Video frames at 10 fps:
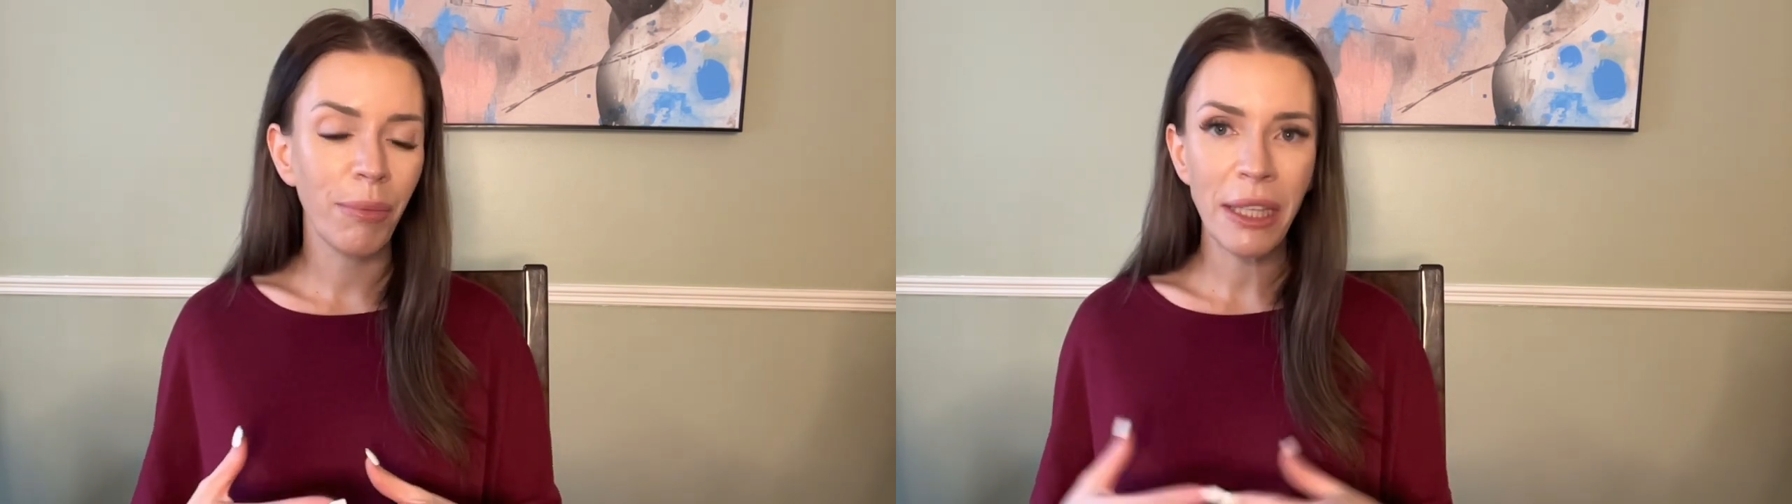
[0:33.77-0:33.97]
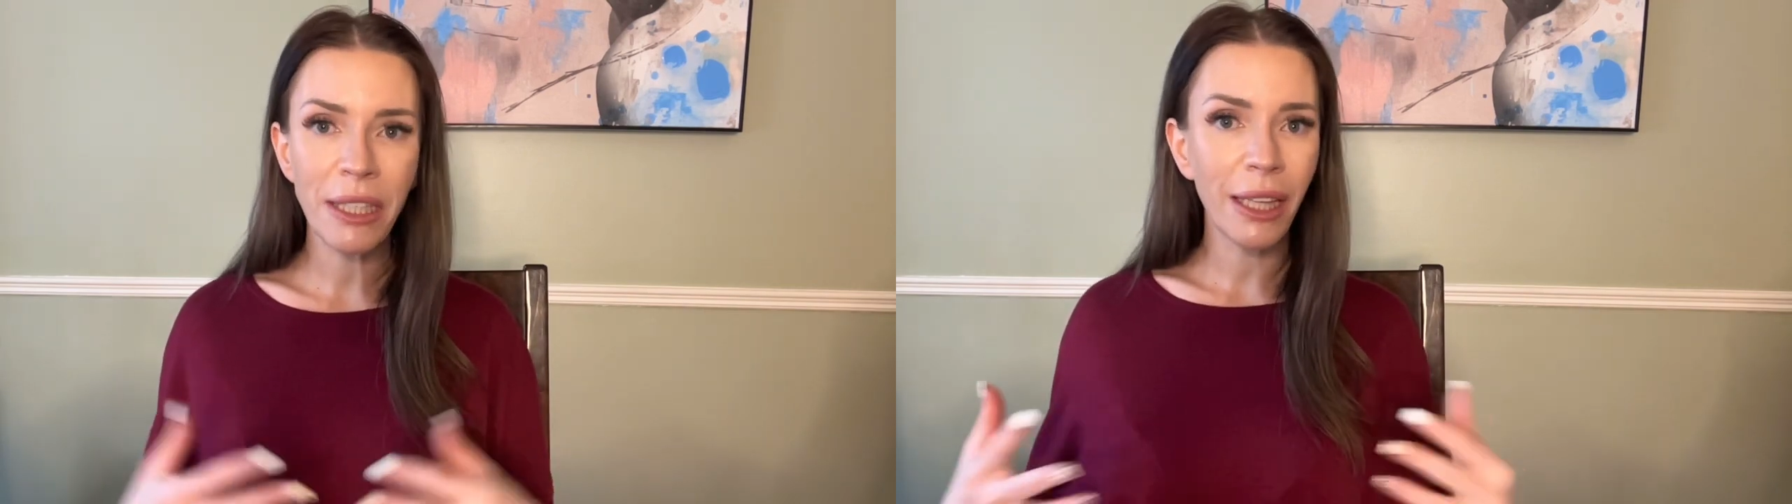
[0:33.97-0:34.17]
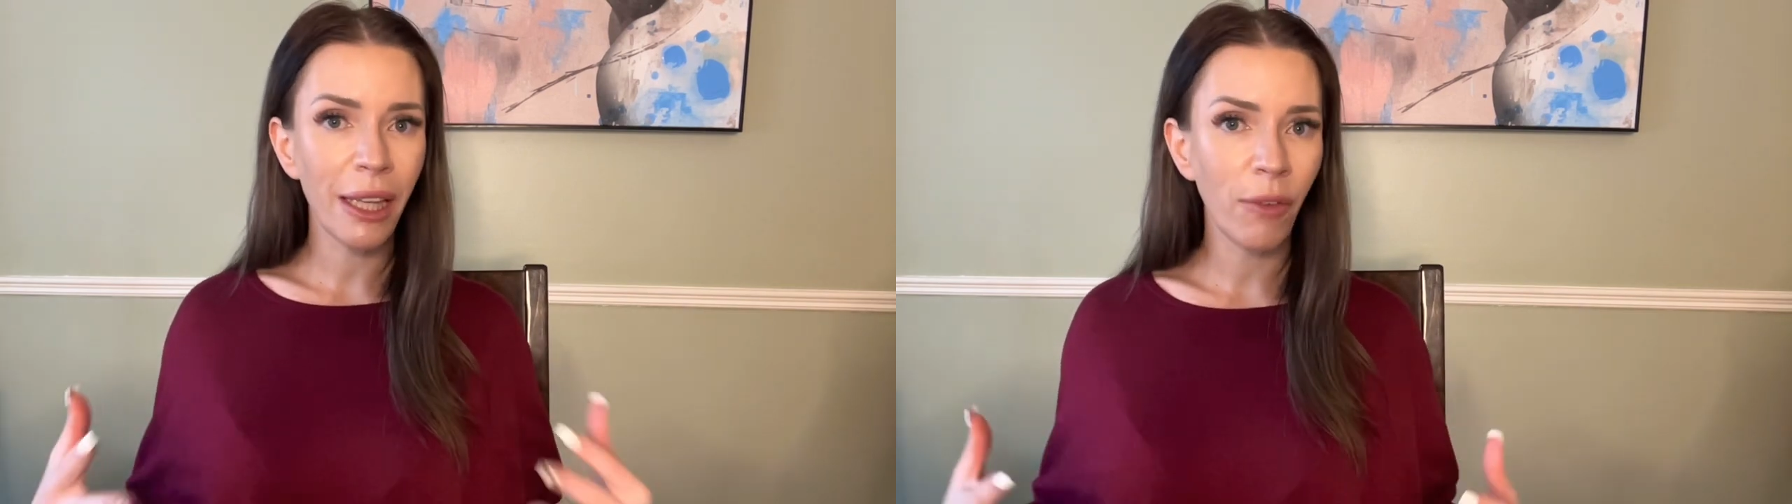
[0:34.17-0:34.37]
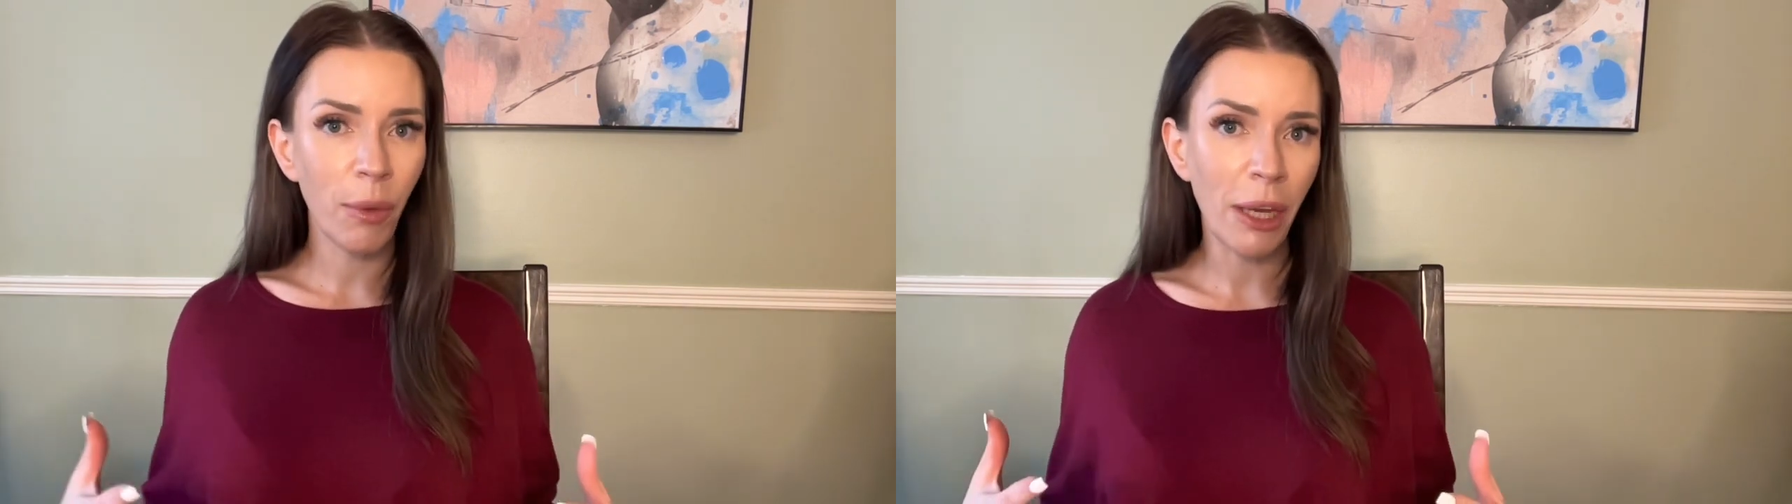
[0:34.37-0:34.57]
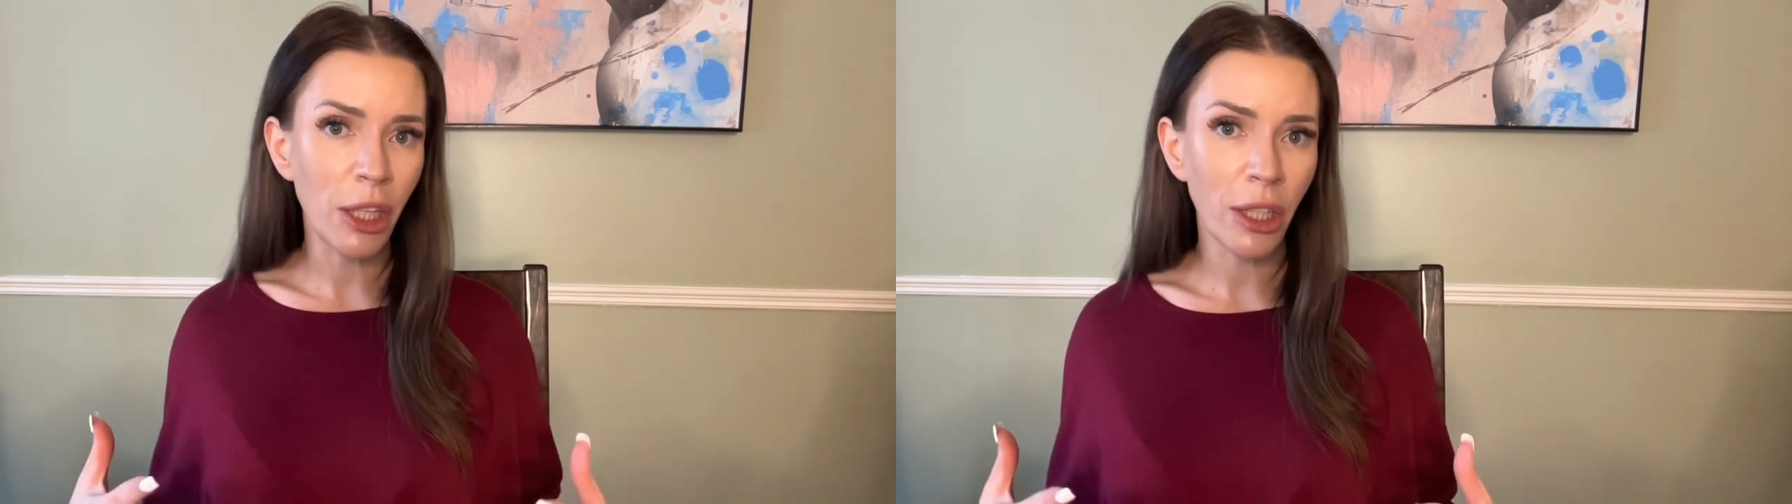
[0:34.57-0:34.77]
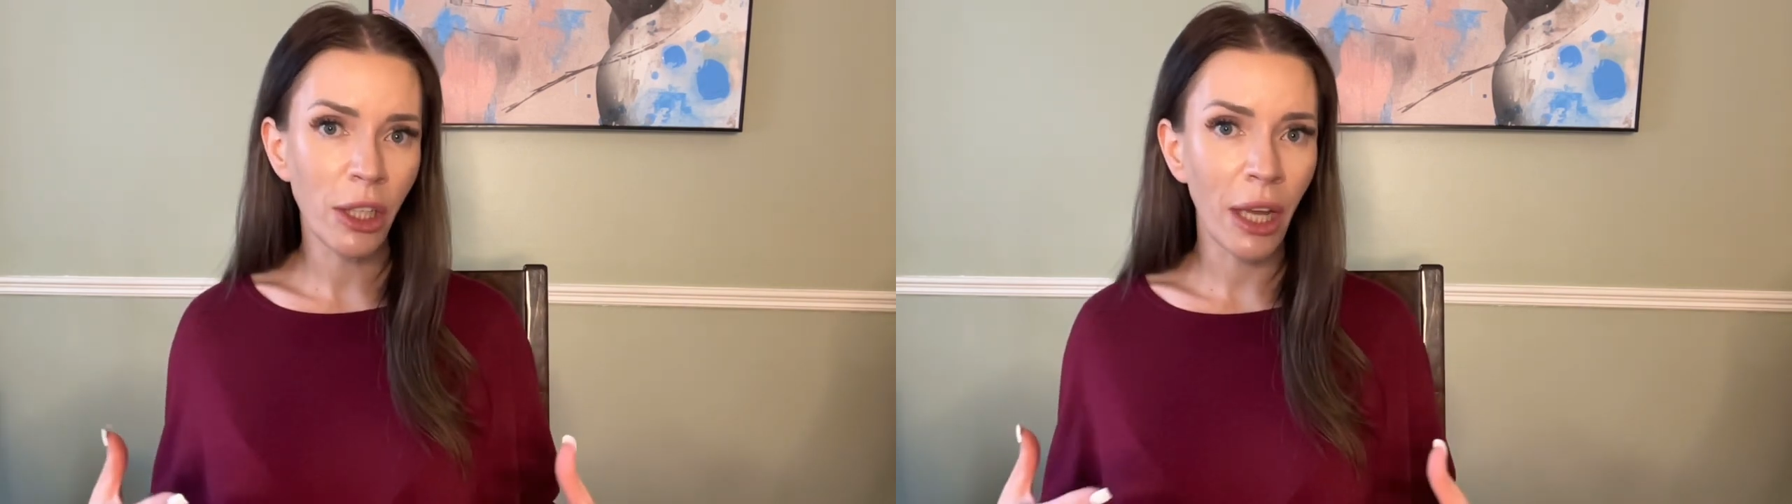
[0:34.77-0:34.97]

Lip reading: basically every patient